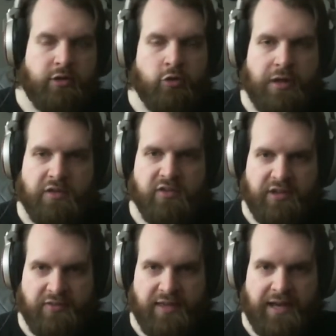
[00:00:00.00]

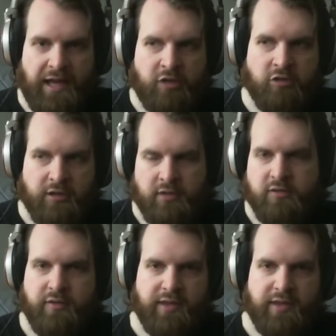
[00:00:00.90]
translate that action into the